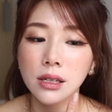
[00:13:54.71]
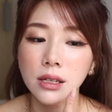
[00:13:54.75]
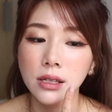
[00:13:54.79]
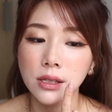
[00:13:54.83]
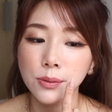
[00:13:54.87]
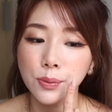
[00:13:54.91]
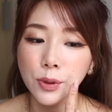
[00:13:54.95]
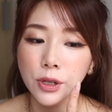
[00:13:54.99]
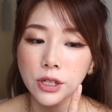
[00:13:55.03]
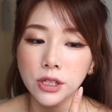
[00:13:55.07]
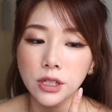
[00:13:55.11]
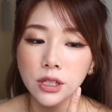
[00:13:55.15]

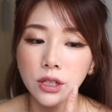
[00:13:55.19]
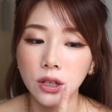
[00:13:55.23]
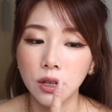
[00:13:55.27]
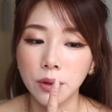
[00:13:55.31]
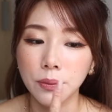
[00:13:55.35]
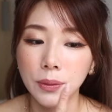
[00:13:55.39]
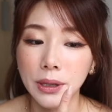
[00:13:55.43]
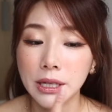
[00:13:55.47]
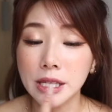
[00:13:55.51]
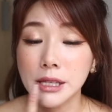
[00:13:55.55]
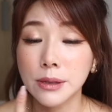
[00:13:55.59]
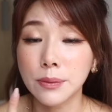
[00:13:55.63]
especially
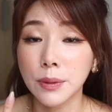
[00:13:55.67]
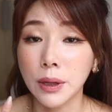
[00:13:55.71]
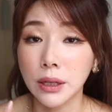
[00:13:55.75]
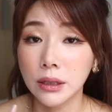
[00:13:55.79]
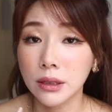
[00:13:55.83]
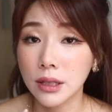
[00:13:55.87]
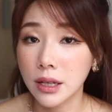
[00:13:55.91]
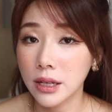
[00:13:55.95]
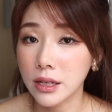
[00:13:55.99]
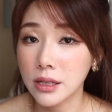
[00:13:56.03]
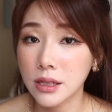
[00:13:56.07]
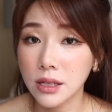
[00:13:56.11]
on my
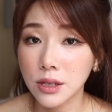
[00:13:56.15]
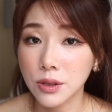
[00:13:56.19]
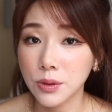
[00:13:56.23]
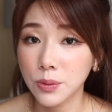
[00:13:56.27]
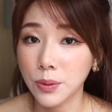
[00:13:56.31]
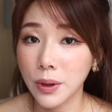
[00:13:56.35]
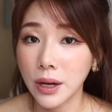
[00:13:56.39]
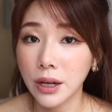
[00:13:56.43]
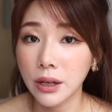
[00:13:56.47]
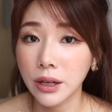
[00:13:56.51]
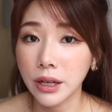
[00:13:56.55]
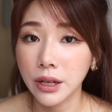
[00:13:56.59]
small lines
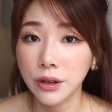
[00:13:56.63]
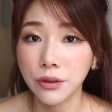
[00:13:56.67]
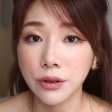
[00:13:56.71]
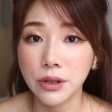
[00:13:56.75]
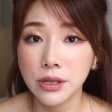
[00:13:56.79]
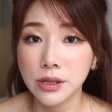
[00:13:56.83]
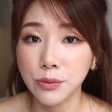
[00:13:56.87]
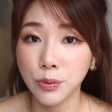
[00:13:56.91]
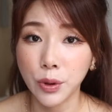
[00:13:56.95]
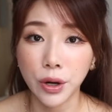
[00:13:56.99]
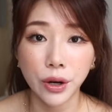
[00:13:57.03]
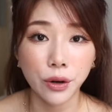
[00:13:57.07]
as well,
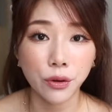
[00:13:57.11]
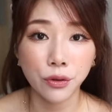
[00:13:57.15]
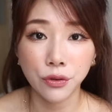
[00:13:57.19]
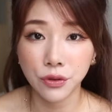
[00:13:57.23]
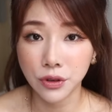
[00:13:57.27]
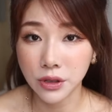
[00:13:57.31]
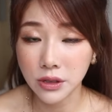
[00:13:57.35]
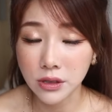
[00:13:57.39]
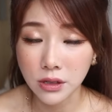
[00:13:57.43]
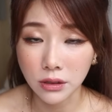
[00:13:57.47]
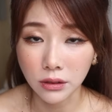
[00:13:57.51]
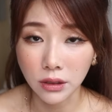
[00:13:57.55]
areas where I
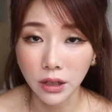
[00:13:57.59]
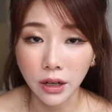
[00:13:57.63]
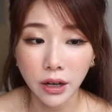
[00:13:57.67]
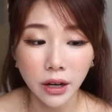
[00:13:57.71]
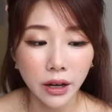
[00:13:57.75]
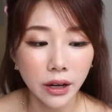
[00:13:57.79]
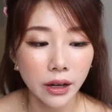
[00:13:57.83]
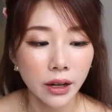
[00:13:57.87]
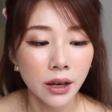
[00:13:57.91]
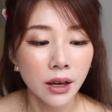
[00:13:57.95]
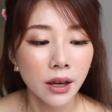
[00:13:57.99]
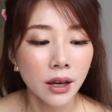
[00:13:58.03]
crease a
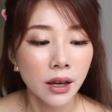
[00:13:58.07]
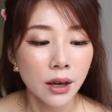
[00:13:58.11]
lot,